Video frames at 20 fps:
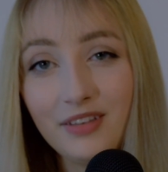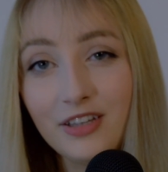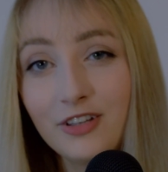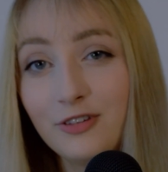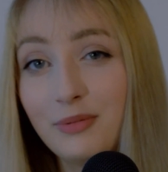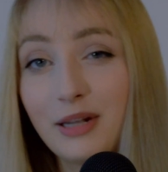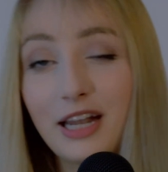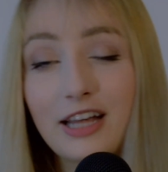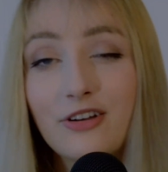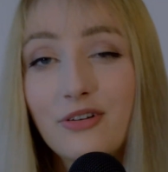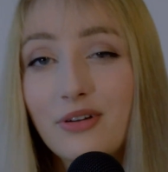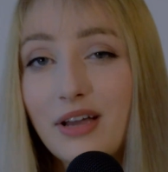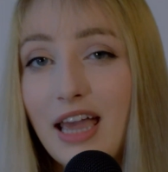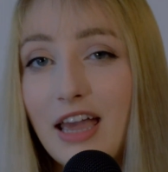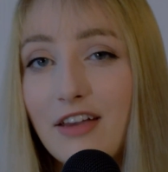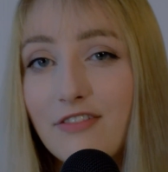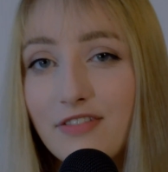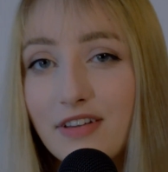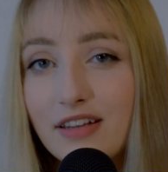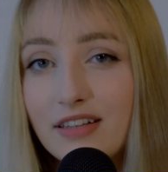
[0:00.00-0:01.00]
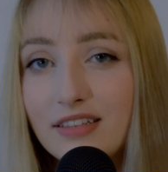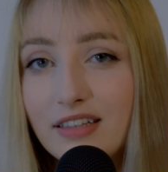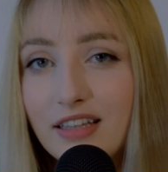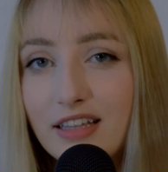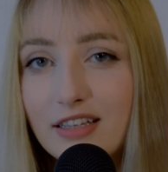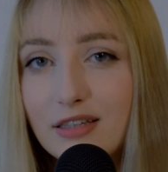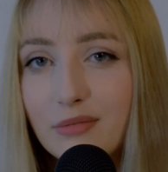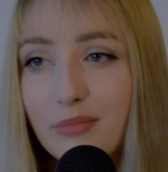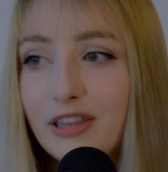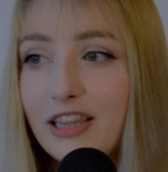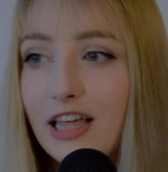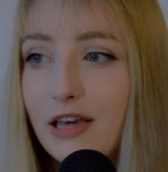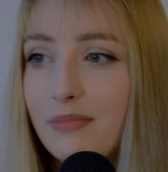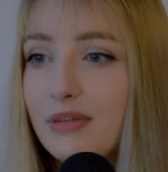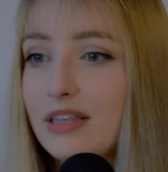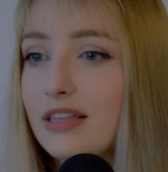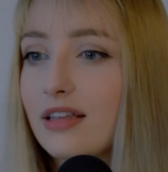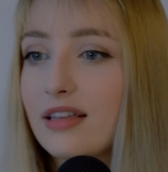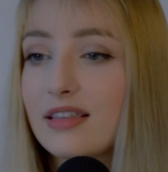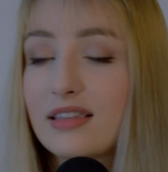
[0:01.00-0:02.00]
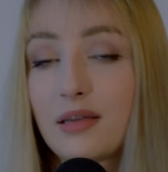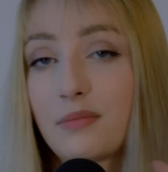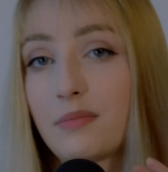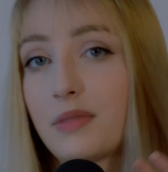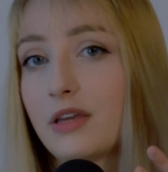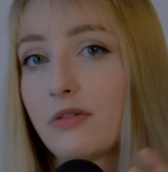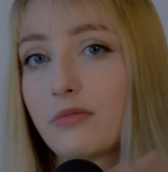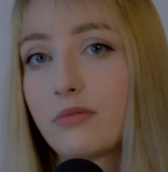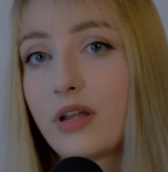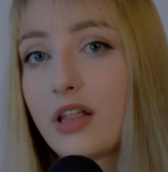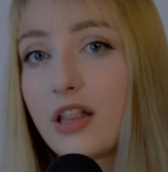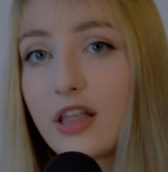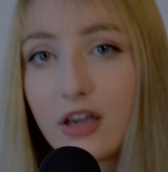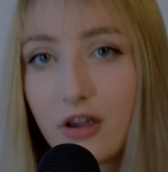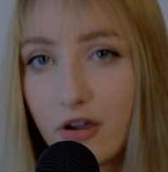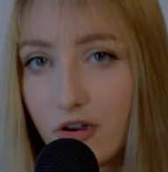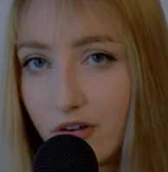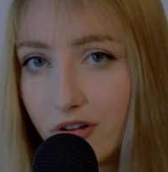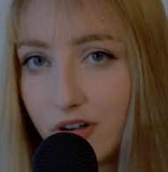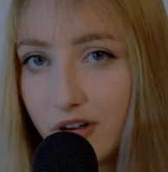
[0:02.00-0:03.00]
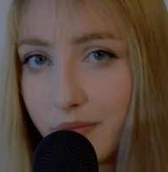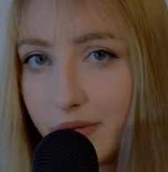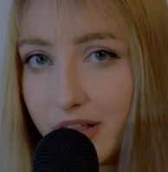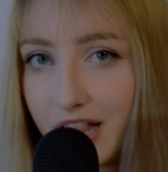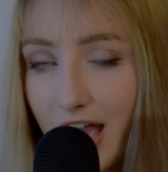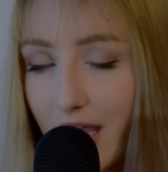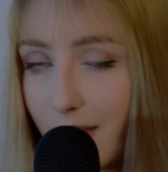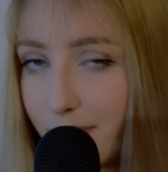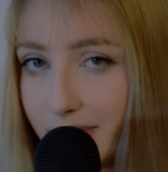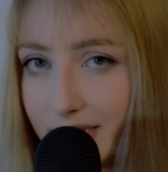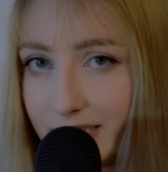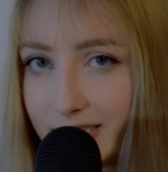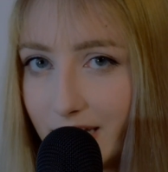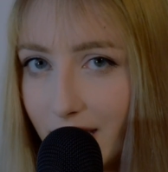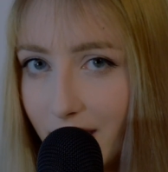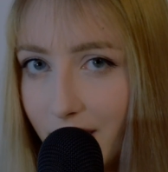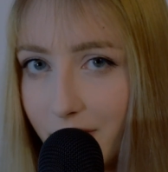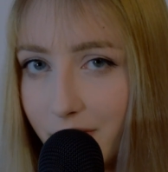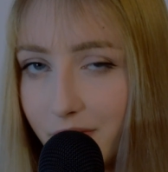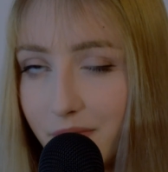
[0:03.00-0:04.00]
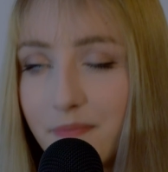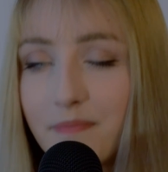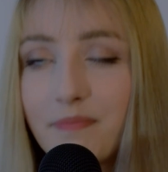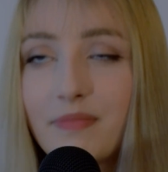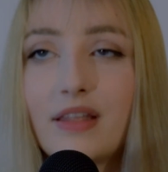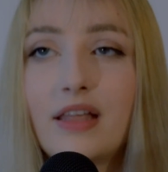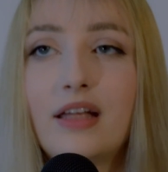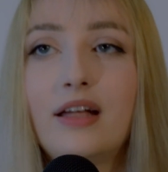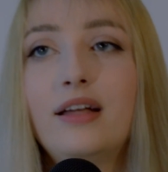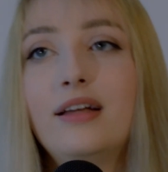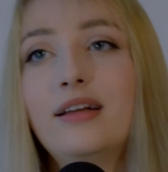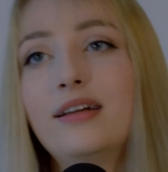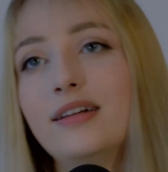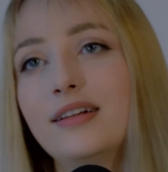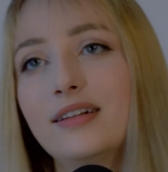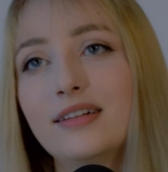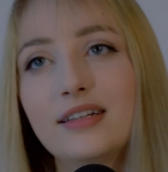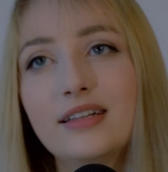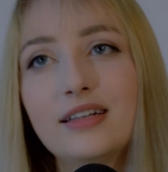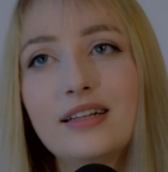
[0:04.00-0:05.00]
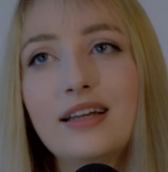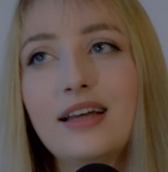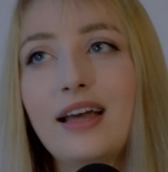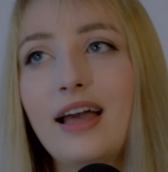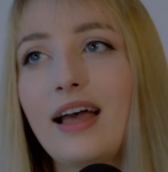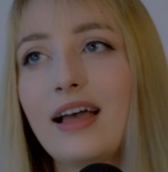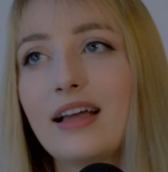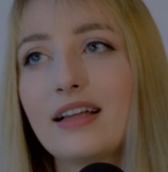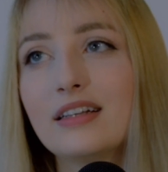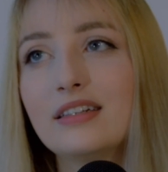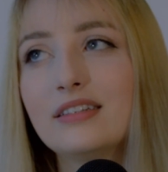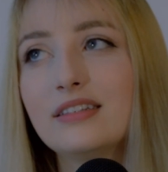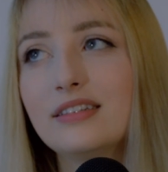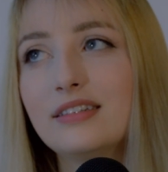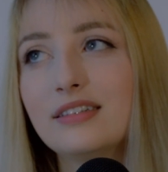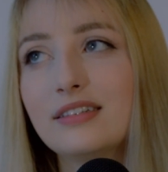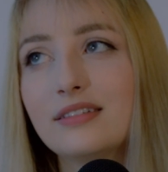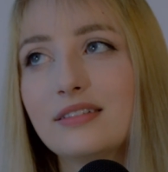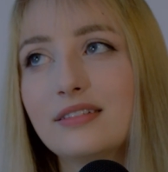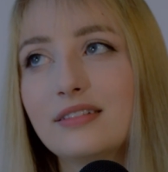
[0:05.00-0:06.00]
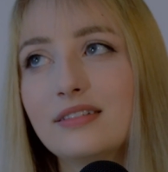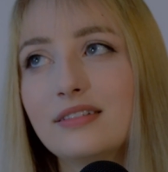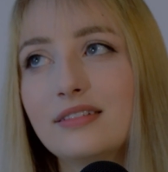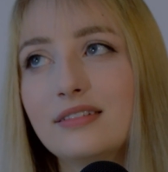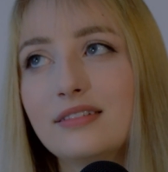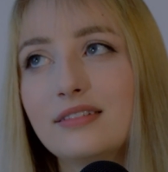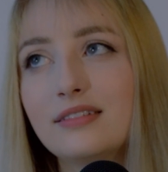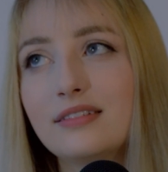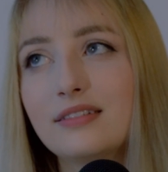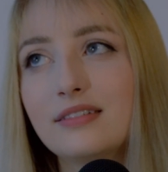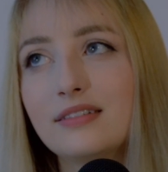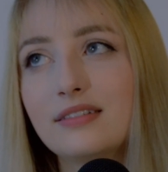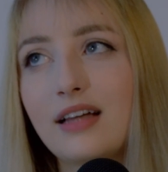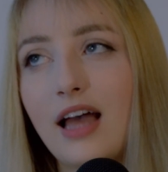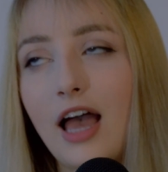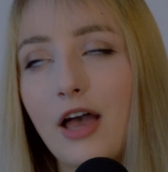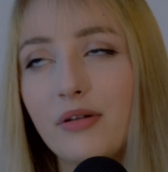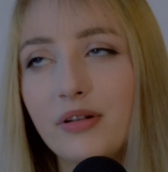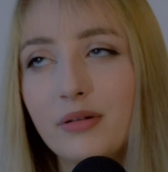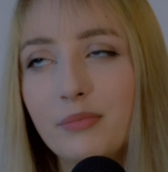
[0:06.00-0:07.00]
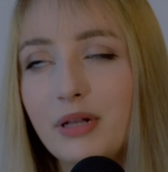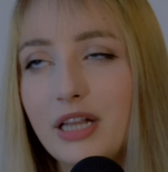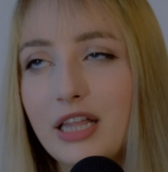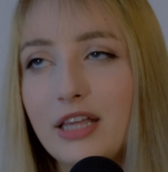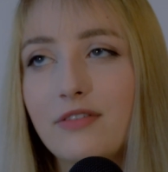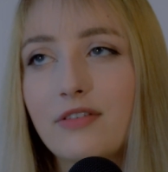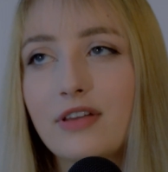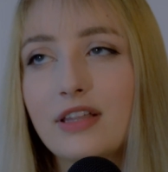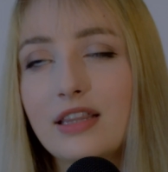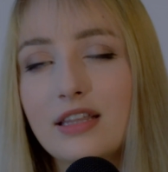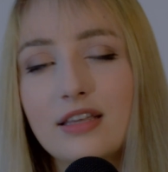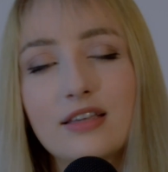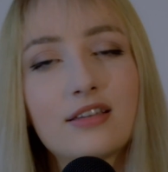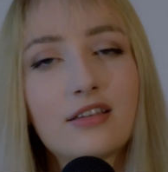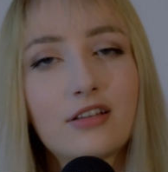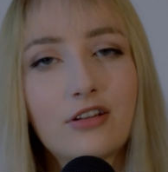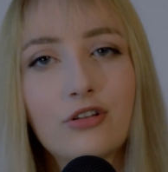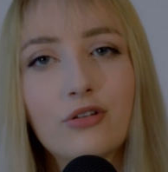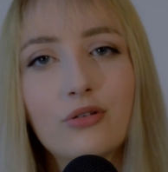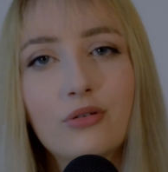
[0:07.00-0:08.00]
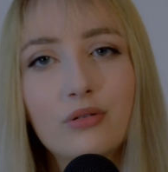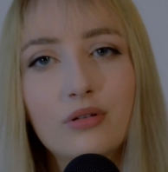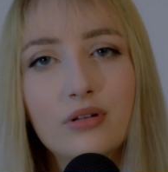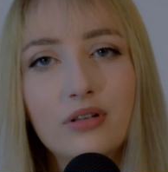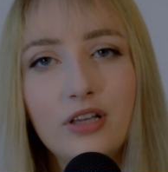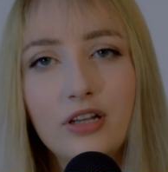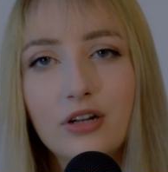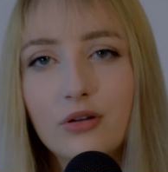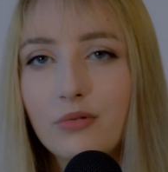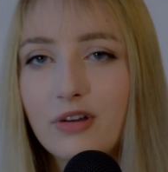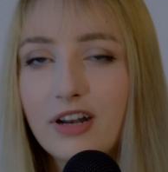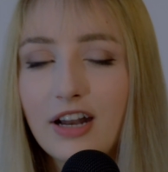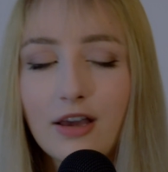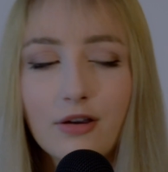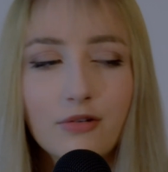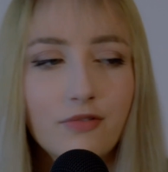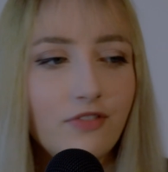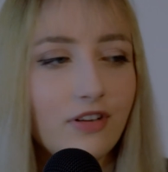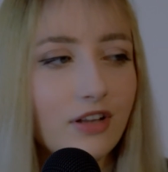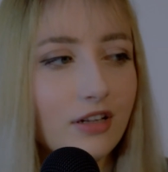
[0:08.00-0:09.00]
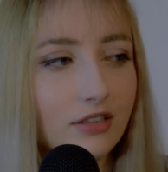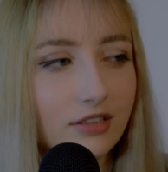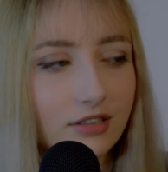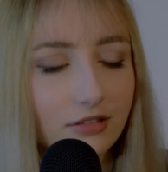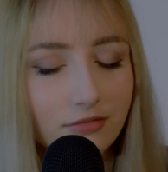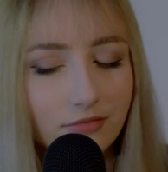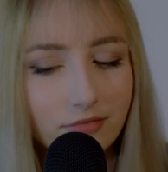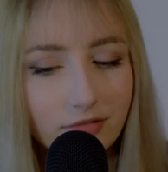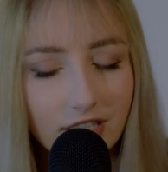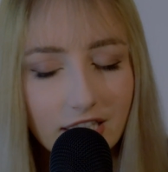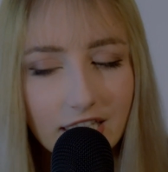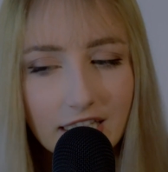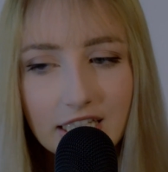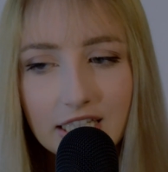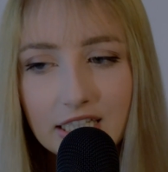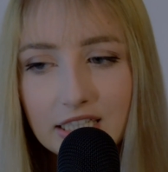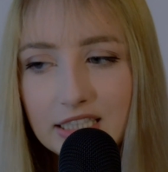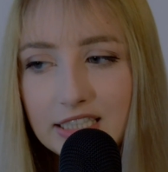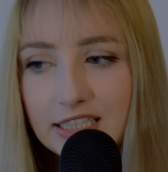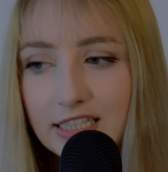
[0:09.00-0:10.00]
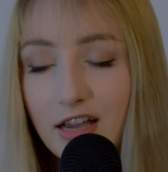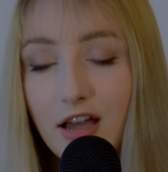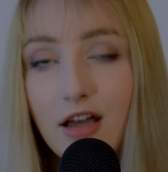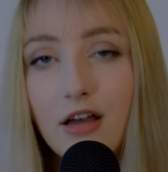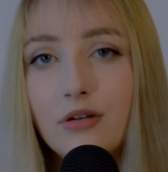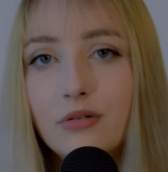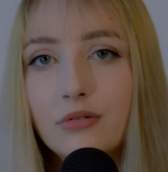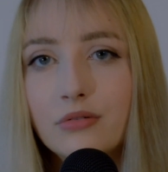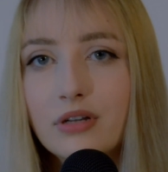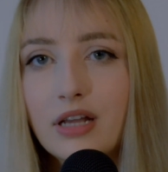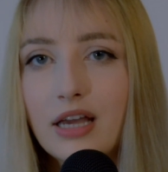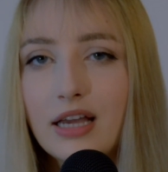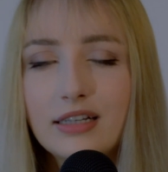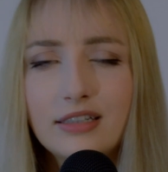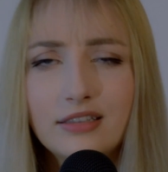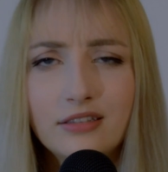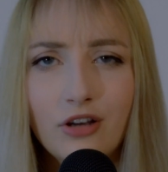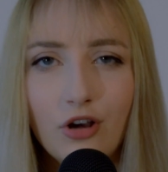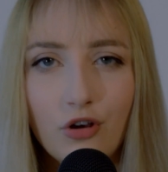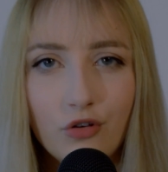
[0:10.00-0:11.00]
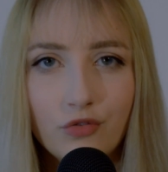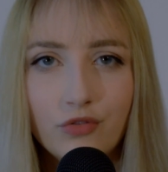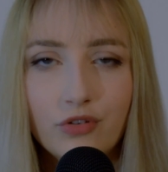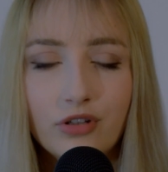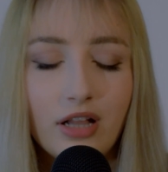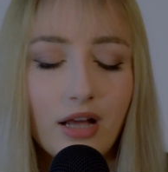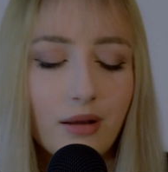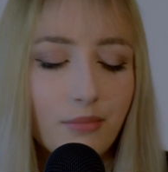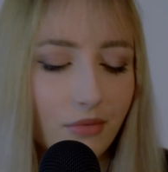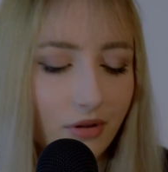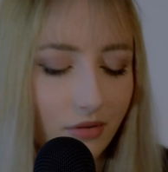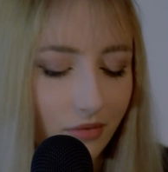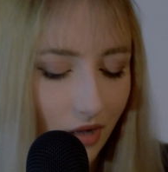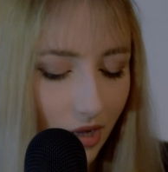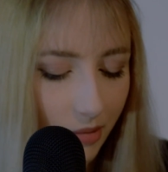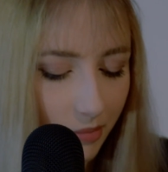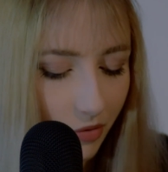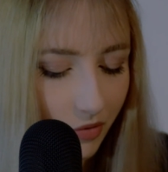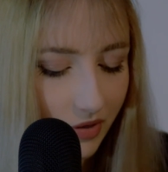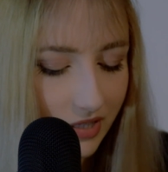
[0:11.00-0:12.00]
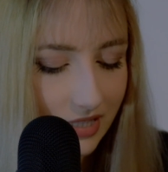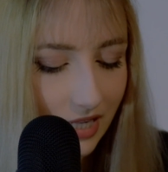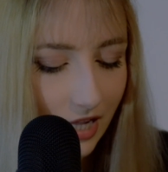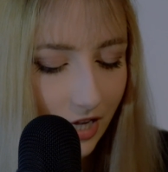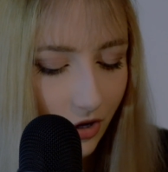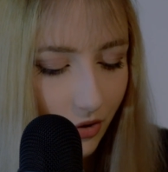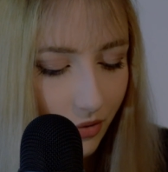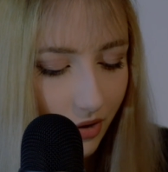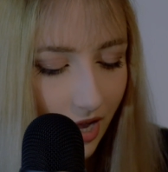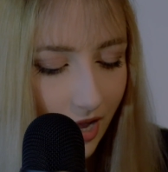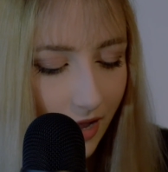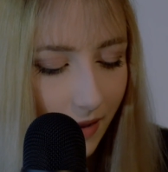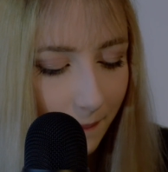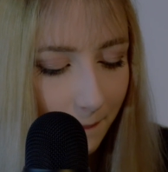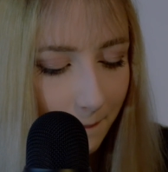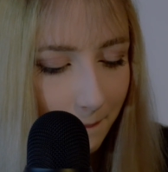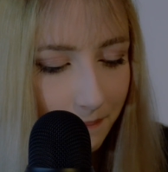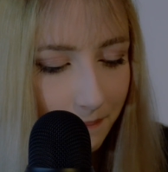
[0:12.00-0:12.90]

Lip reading: I'd be like, okay, I failed this, but that means that something really good will happen now. And I will believe in this too. You know, when I feel really down and awful, I'm always like, okay,